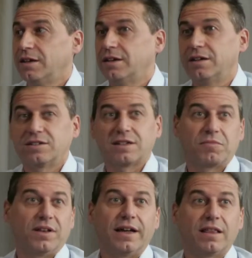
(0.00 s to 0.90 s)

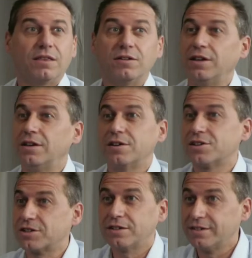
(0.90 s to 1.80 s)
something like 30
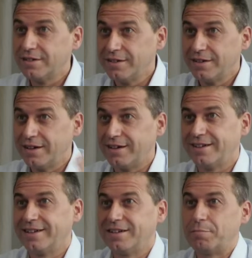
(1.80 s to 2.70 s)
years
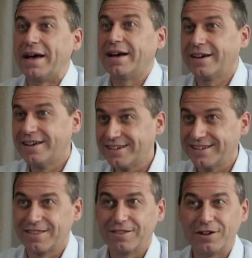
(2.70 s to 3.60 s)
back,
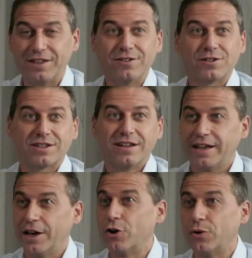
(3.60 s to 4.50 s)
30 years
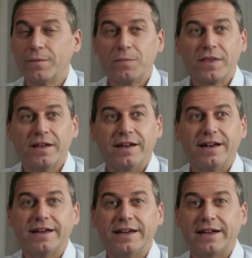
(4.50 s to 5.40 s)
ago.
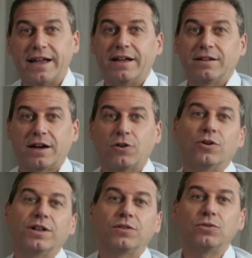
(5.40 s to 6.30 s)
And
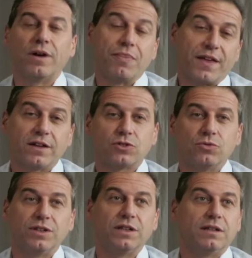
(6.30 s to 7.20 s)
according to, and thanks to
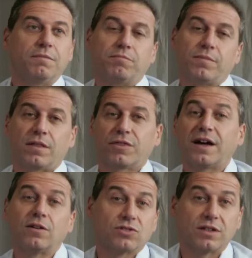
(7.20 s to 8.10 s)
the
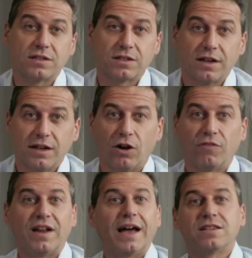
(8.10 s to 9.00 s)
thousands
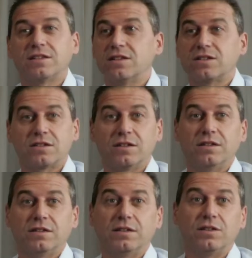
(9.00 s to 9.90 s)
of licenses
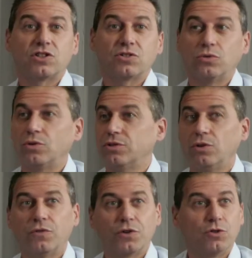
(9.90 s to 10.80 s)
installed all
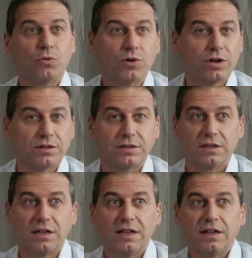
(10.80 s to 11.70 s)
over the world,
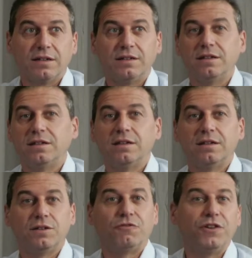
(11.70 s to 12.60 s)

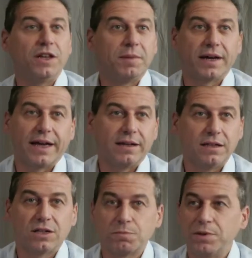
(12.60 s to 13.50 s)
the feedback and
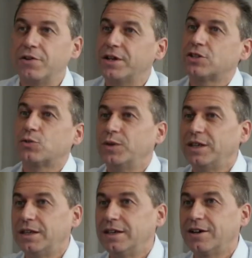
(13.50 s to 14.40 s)
the experience
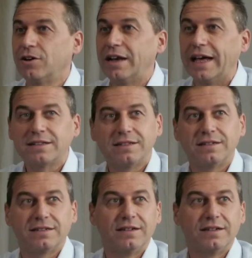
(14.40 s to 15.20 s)
we collected,